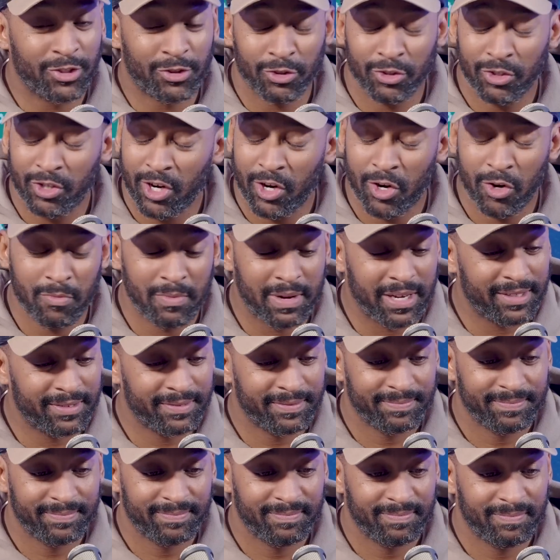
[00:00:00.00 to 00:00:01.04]
me a lesson. Cole, man.
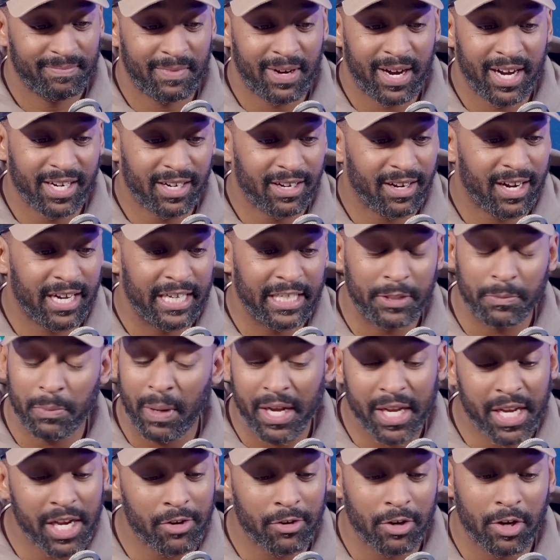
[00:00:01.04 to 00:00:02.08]
my guy is my
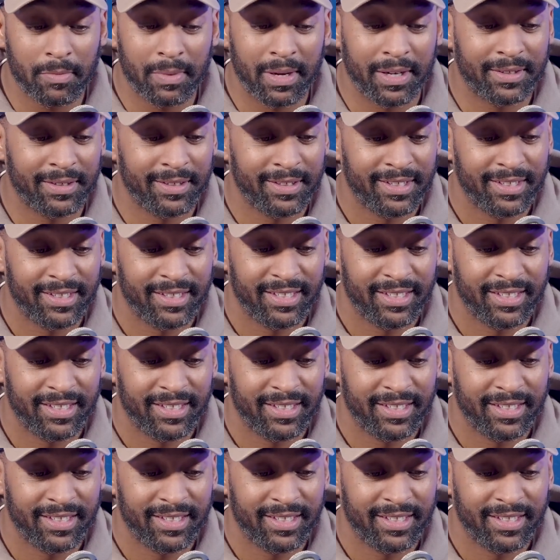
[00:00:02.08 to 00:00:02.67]
hero. Taught me, he taught me a